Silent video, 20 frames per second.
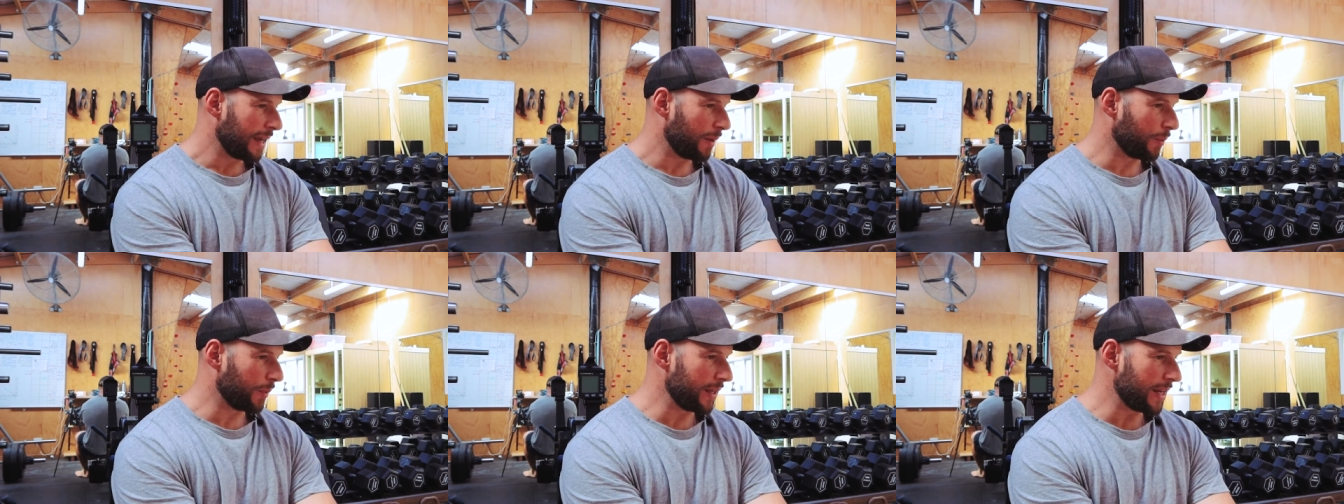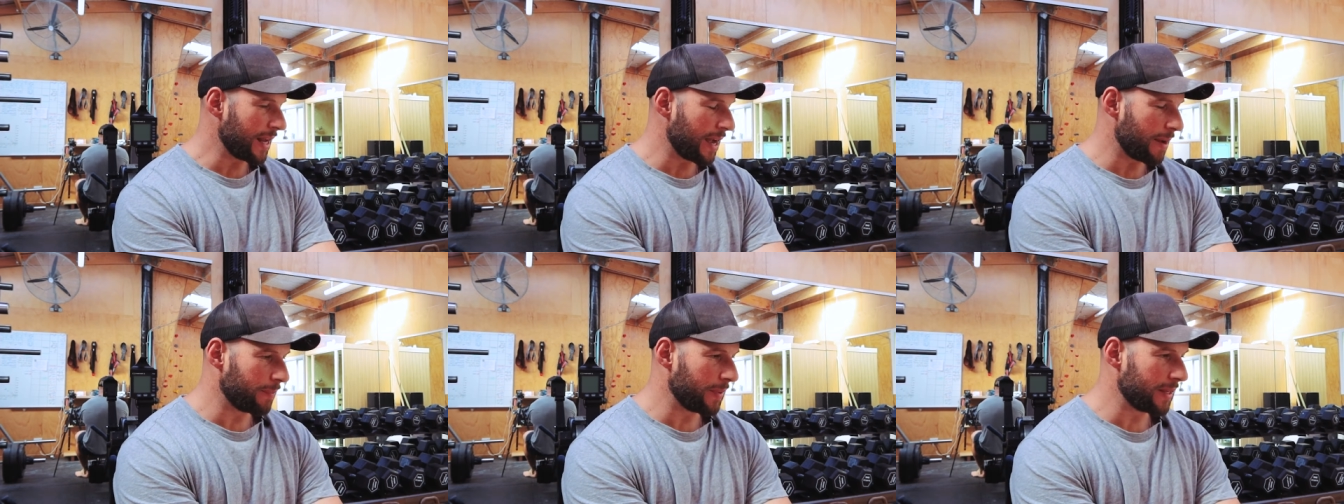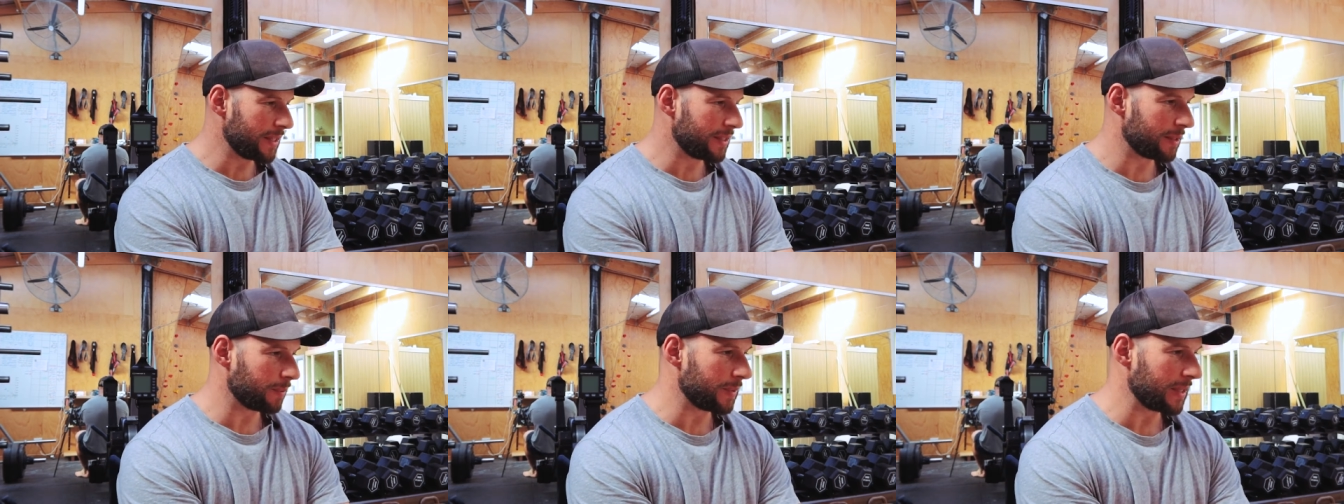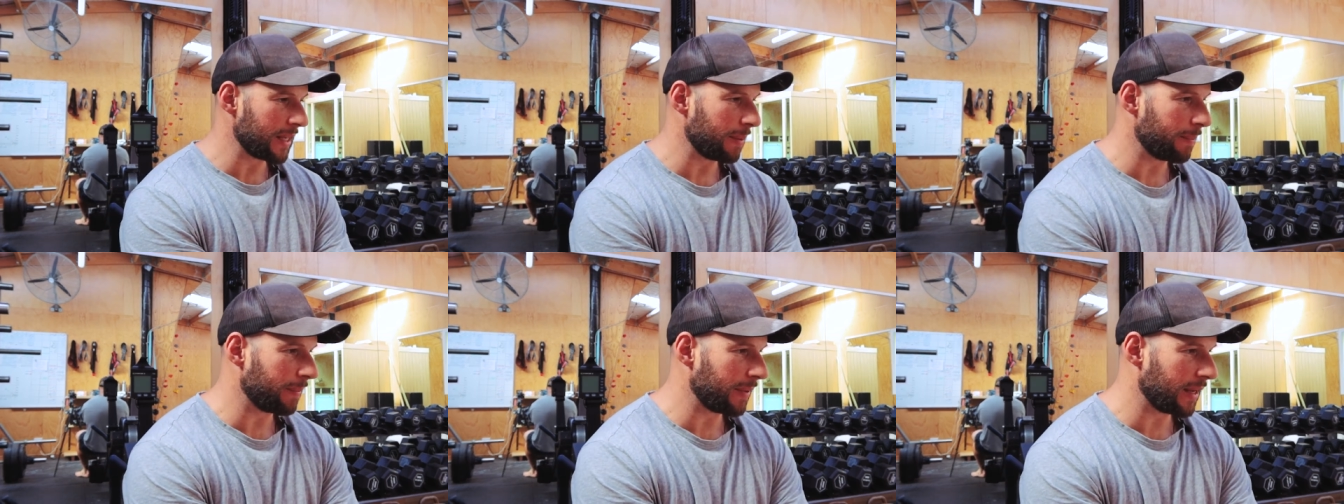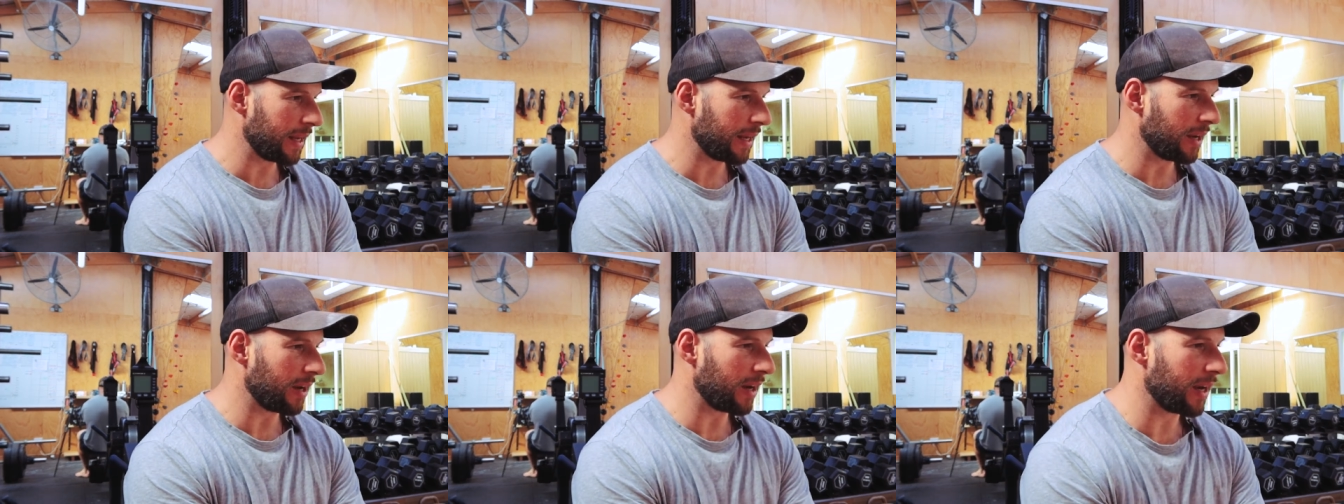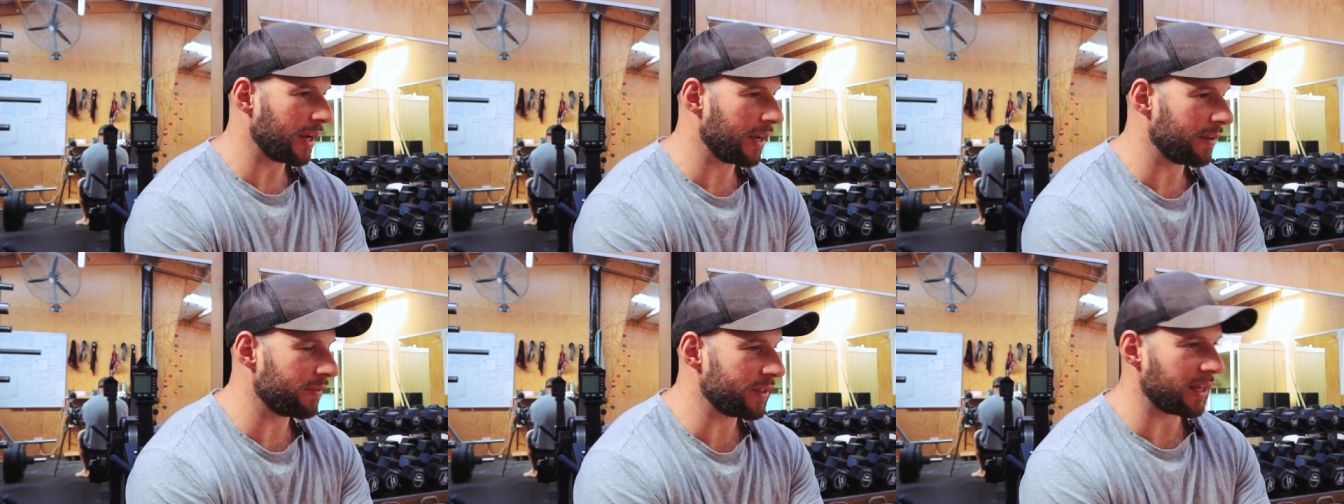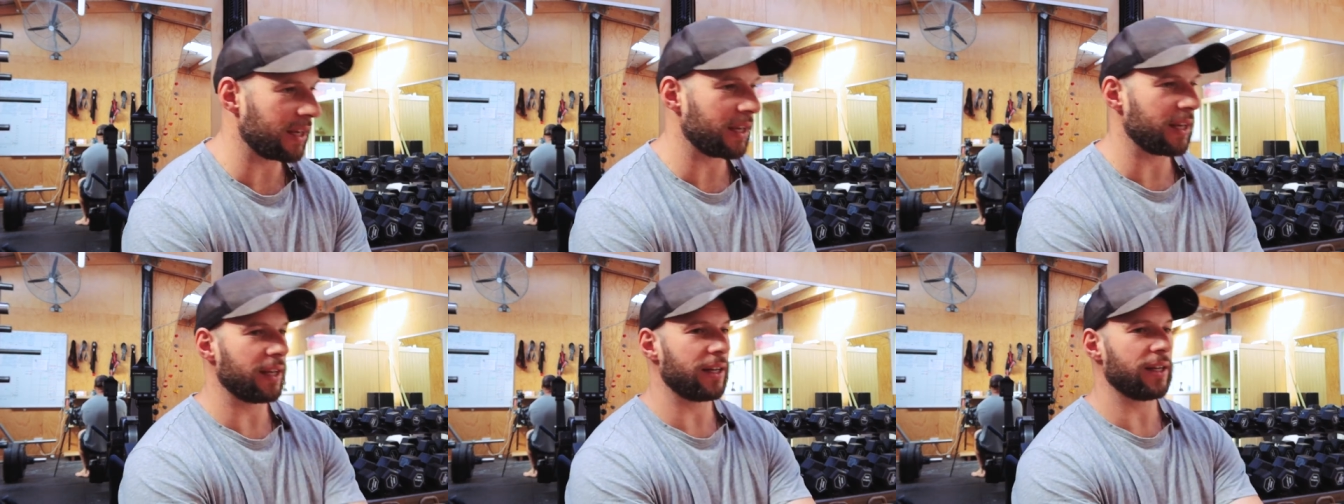We're now mid-September. I have
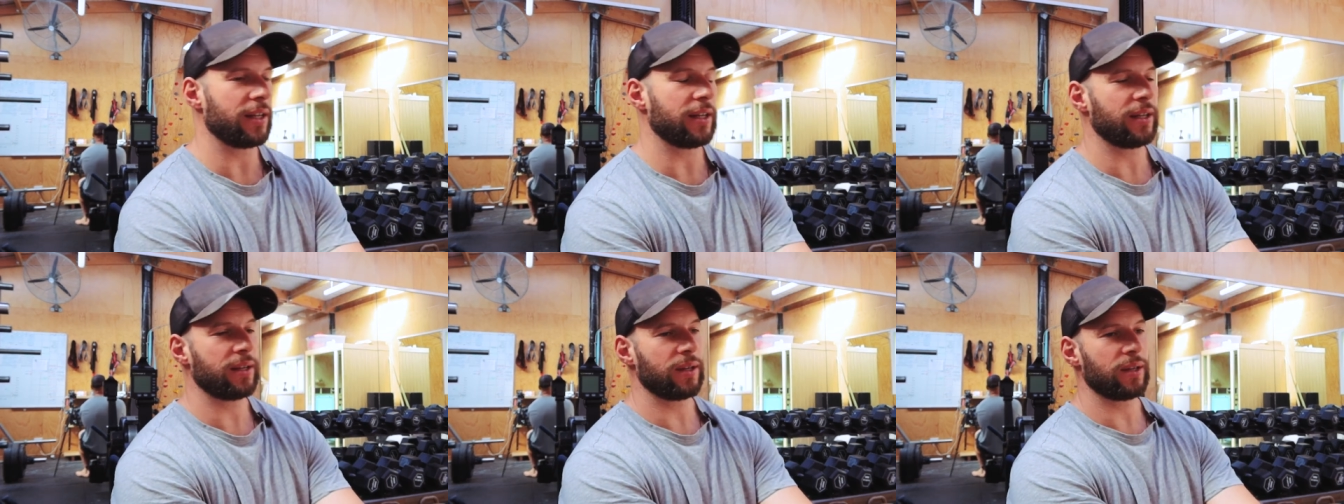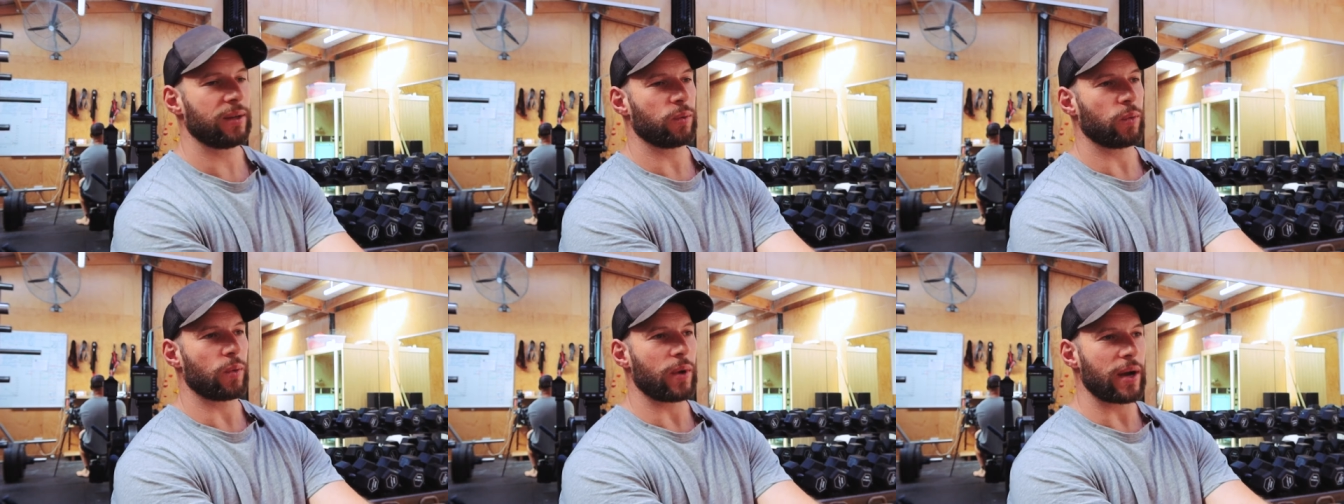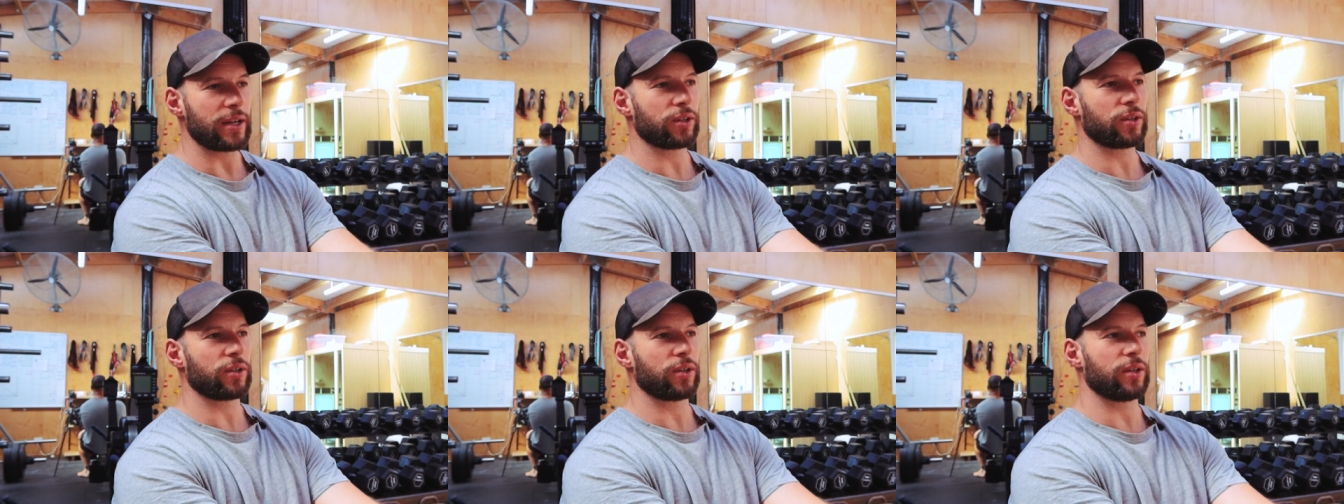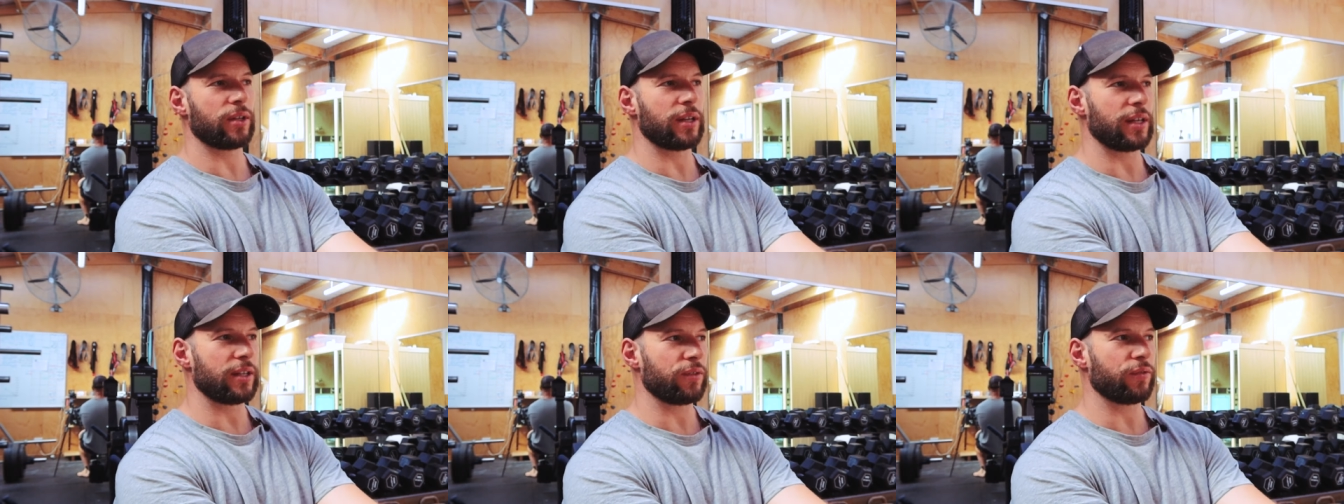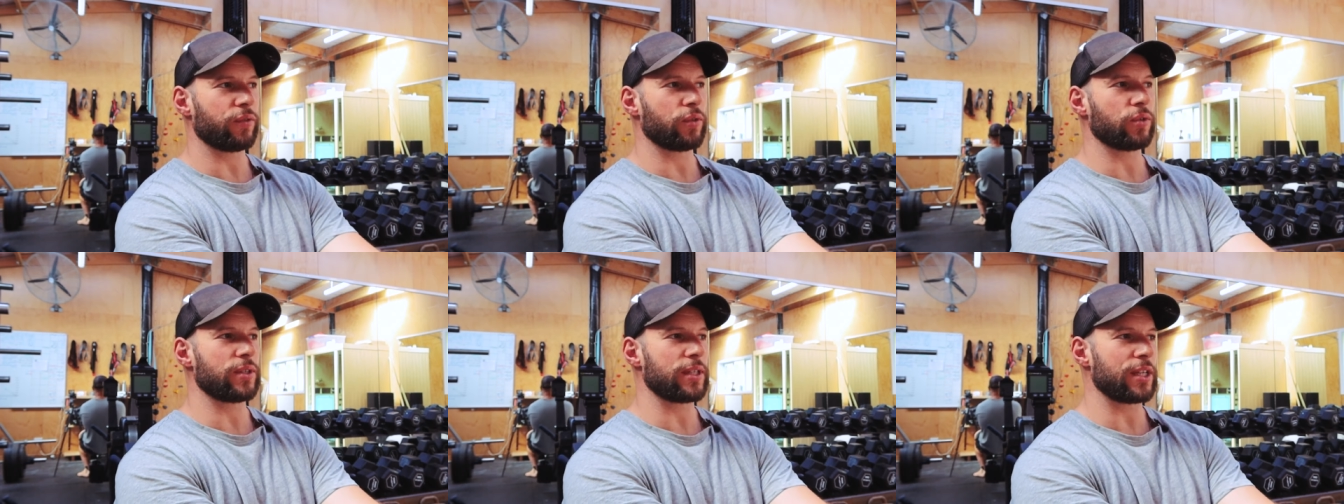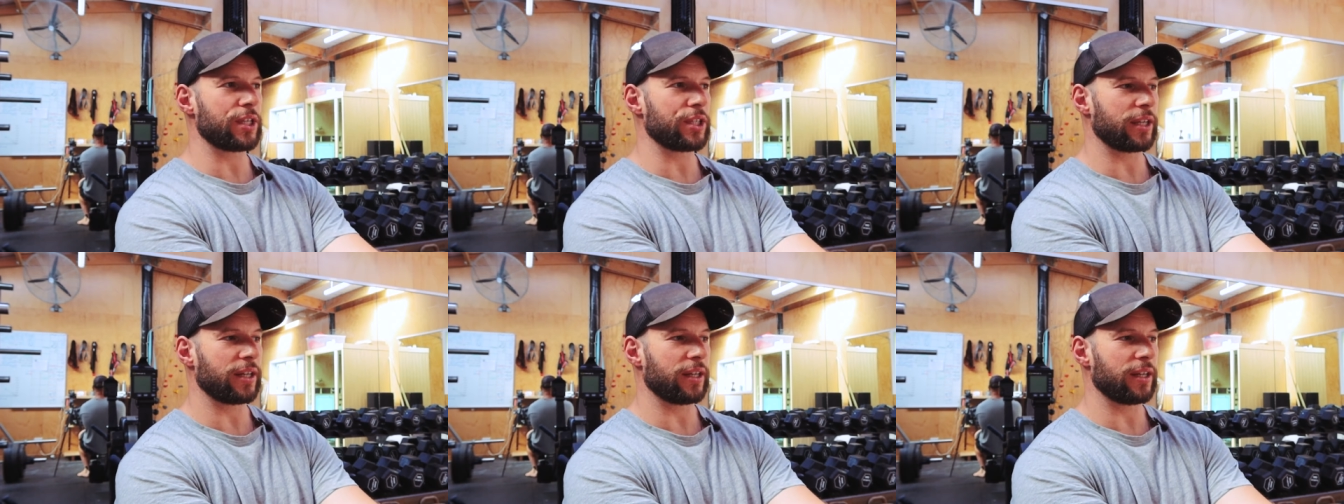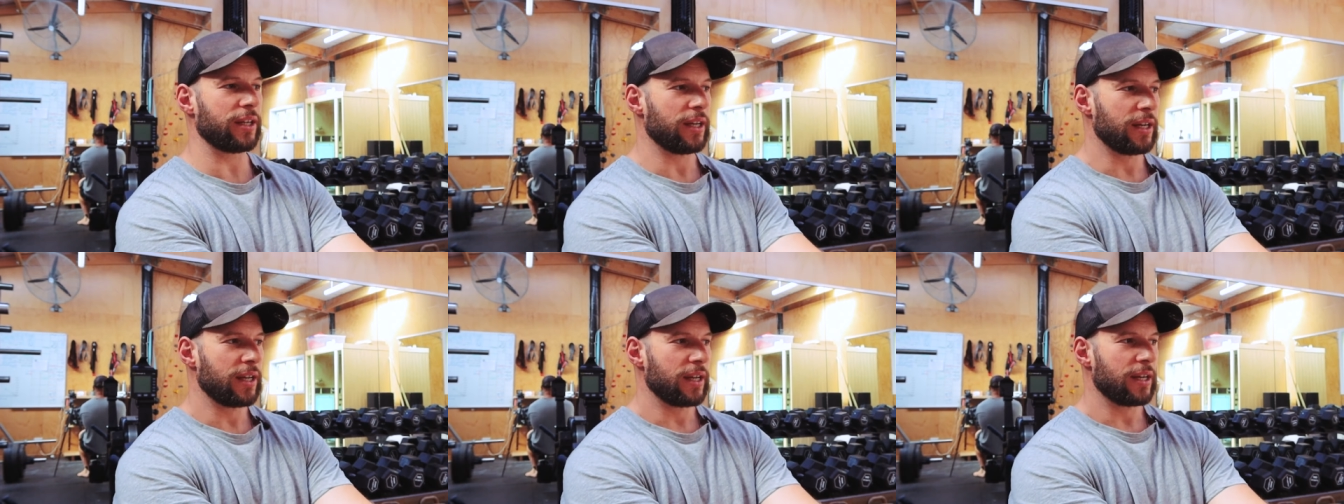done one good interval
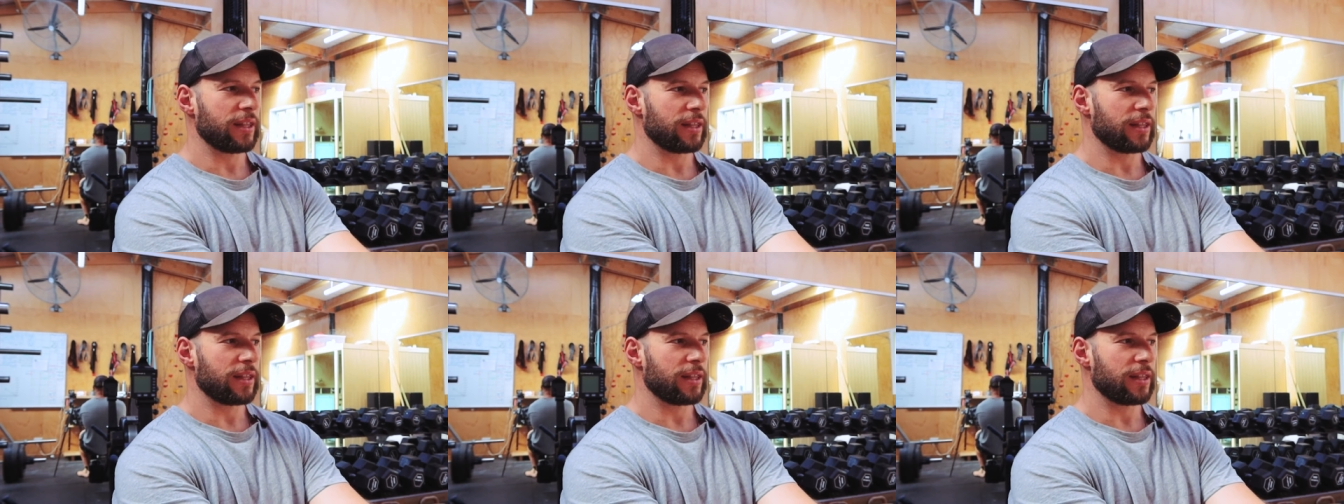session